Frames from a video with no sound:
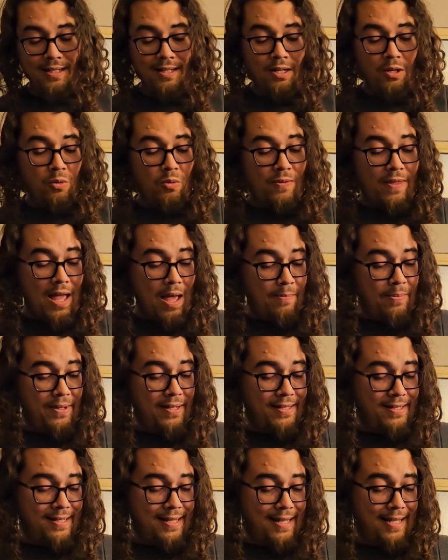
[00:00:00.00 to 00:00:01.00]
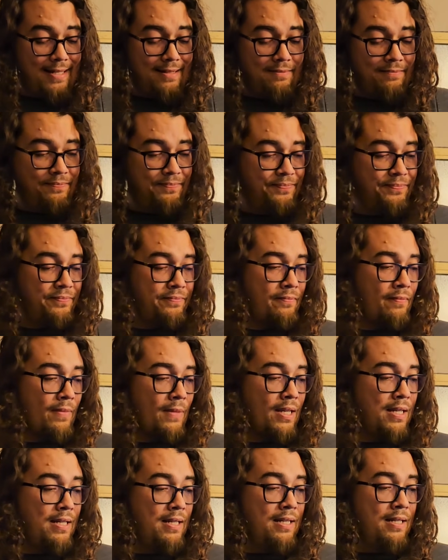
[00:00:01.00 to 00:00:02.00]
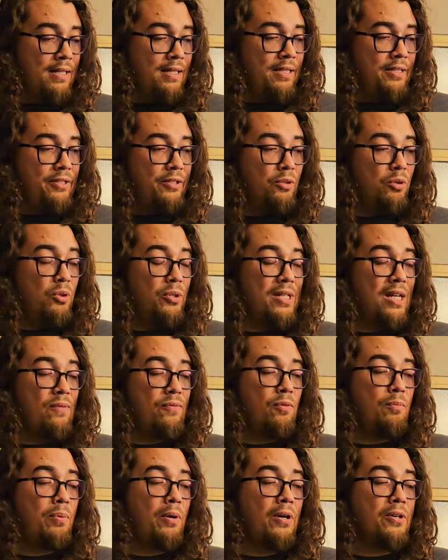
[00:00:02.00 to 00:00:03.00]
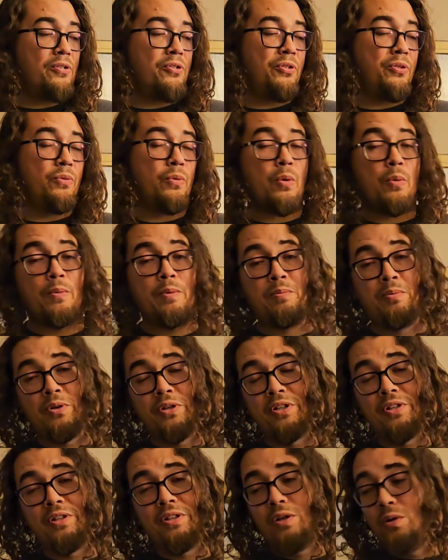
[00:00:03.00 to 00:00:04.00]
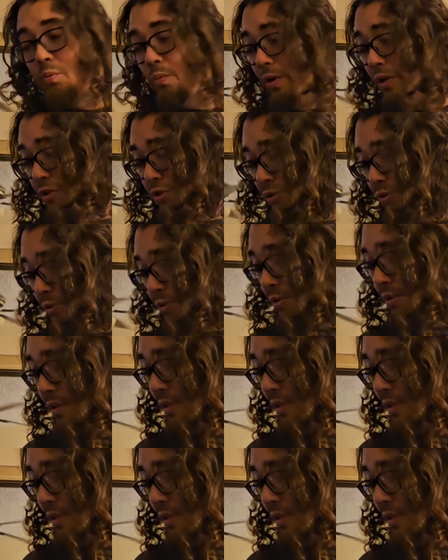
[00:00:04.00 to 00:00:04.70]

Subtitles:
with that being said, look out for part 2 where we put in the original.